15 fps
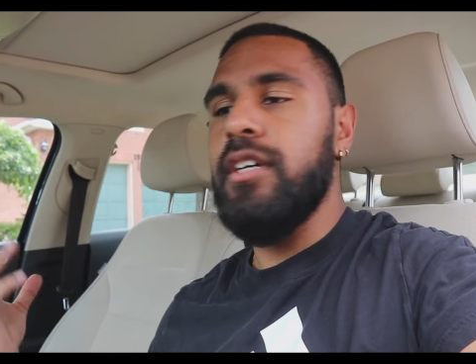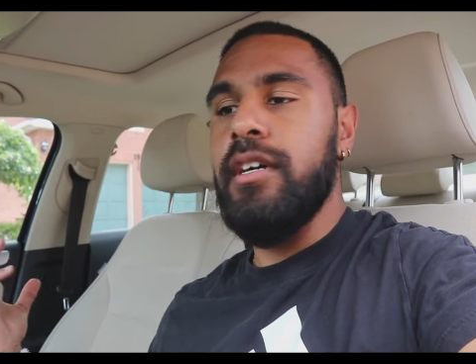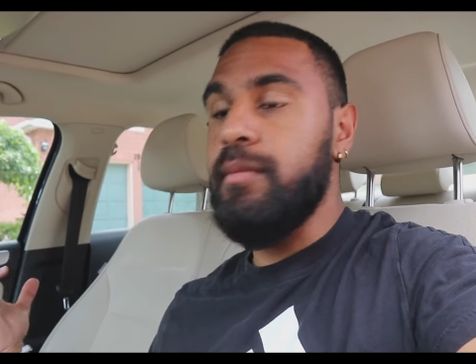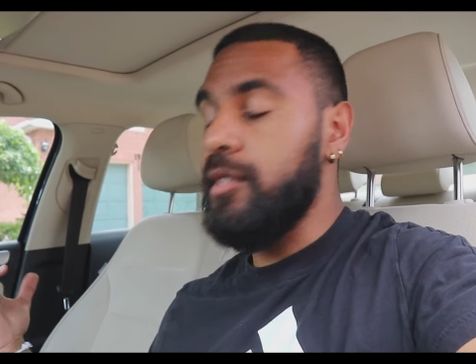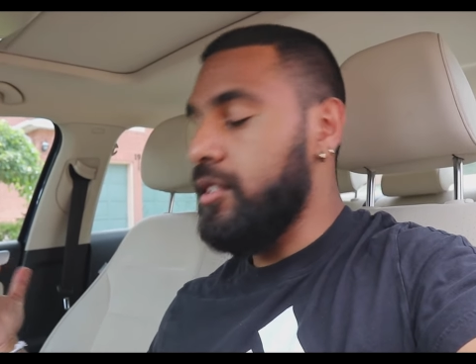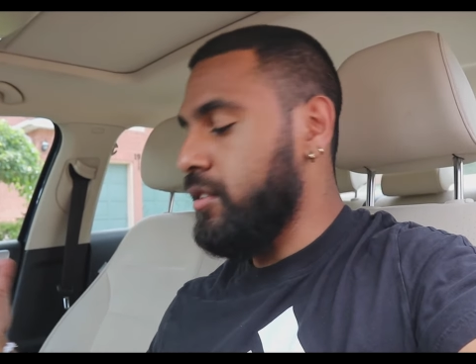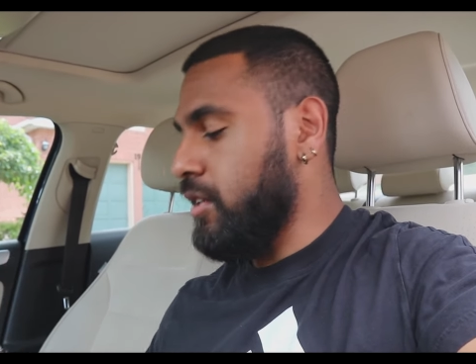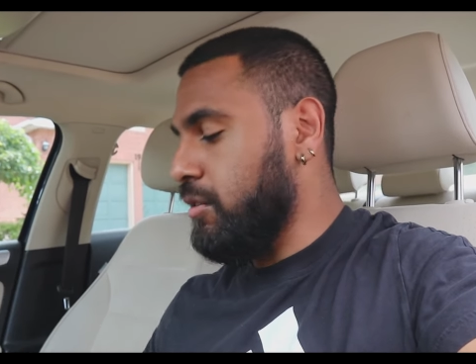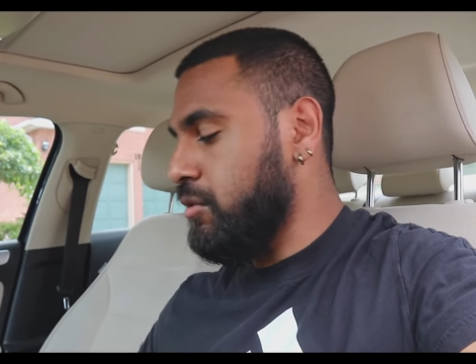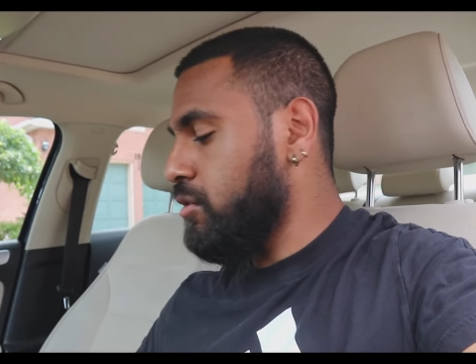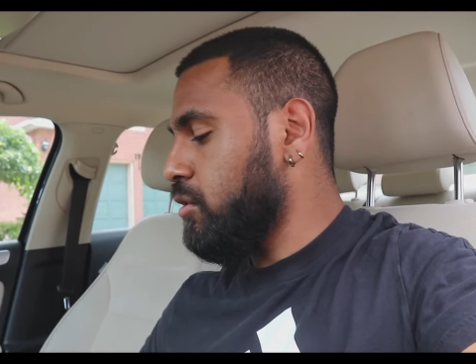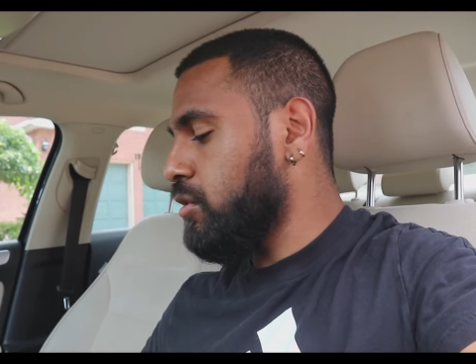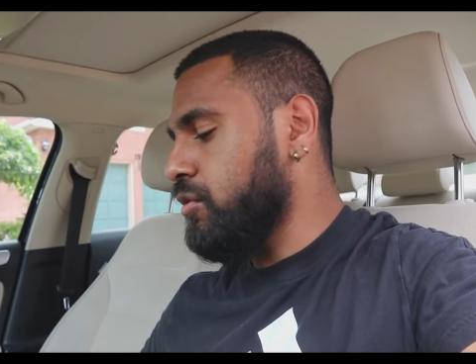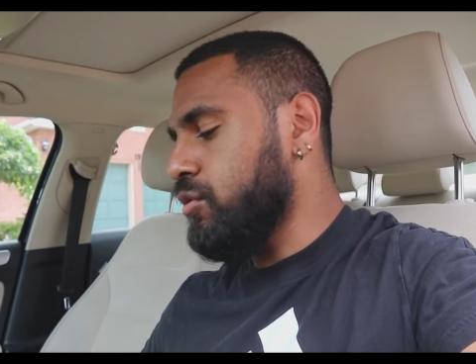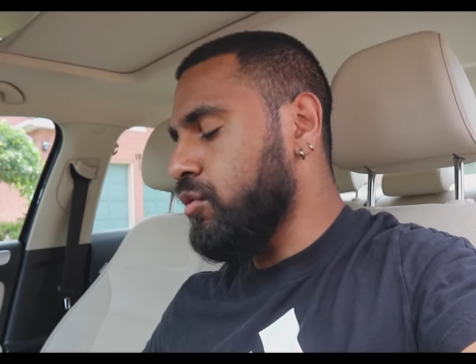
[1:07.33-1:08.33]
I mean I was
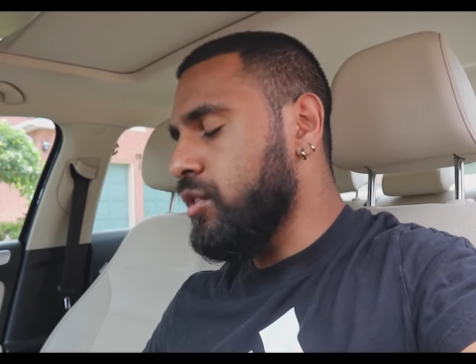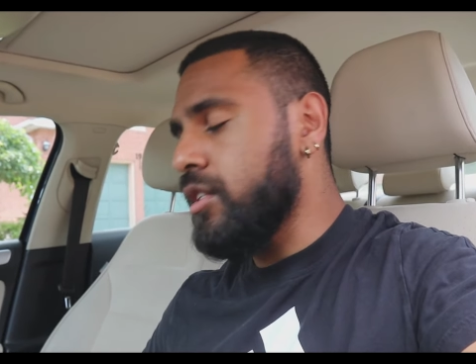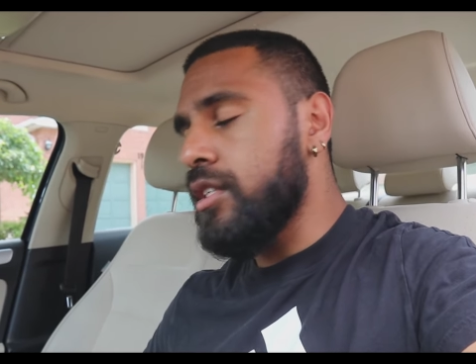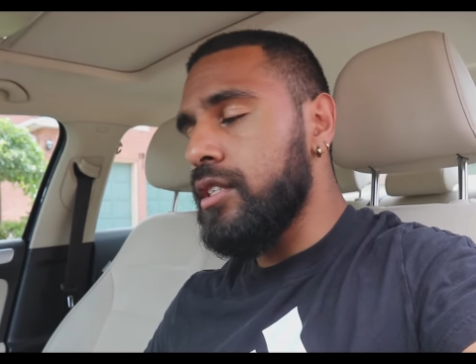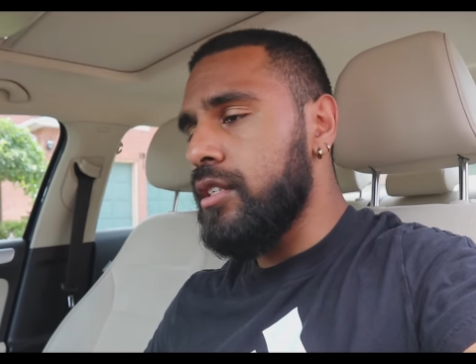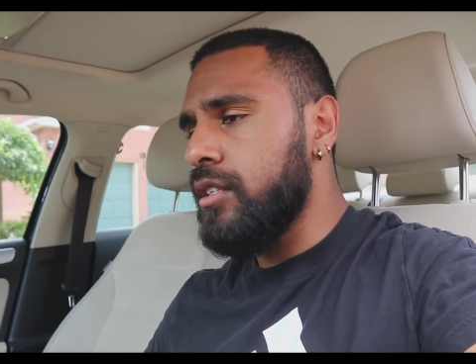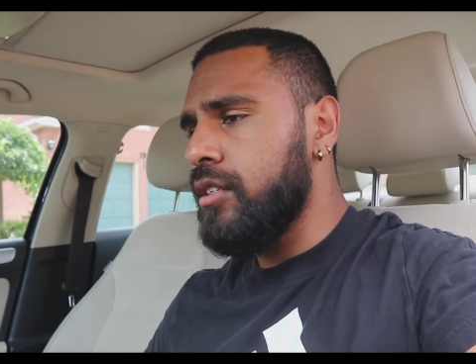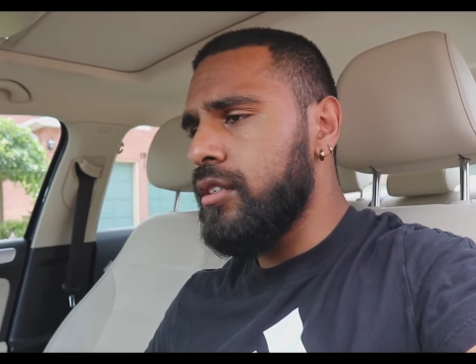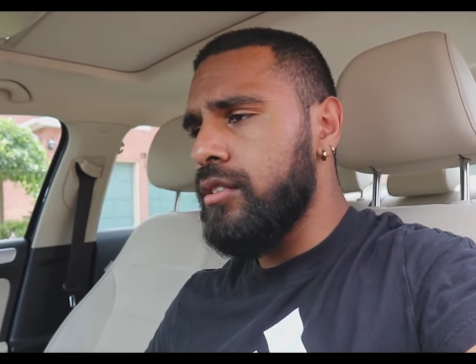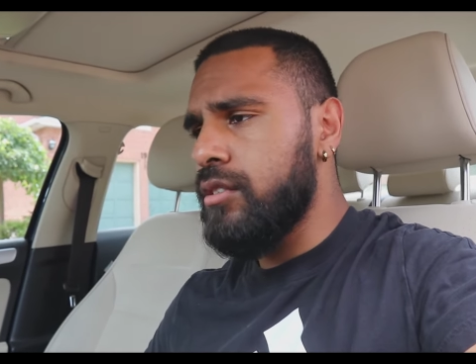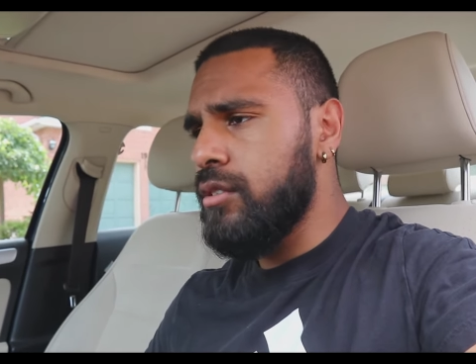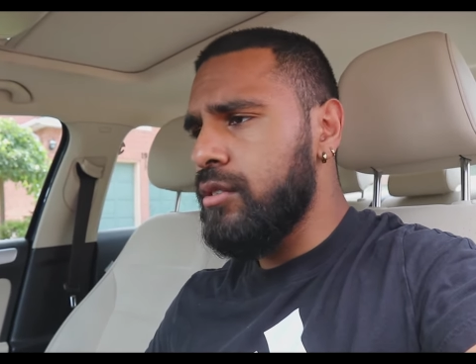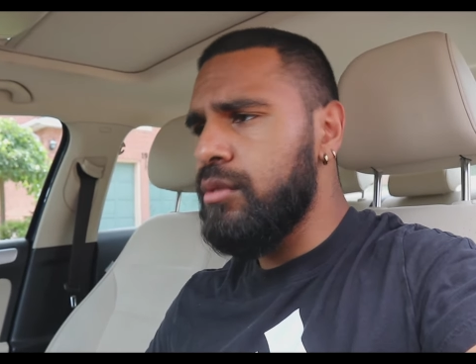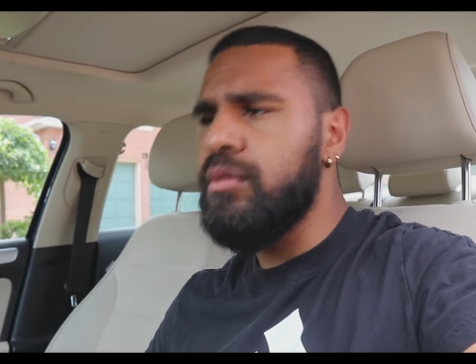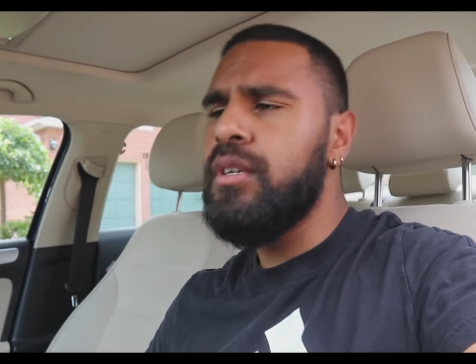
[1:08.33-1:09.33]
told it was a really good deal
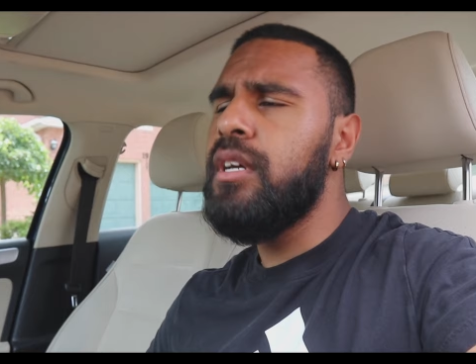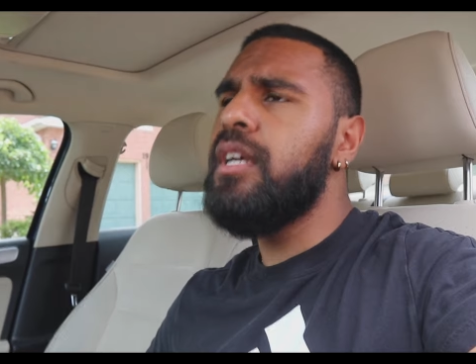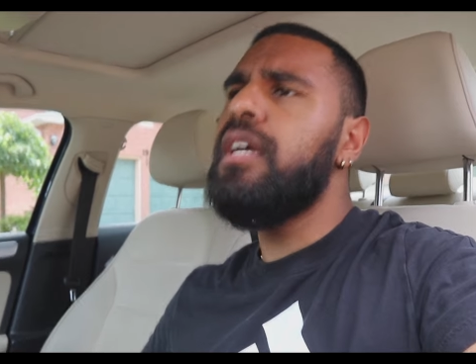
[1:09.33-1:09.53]
too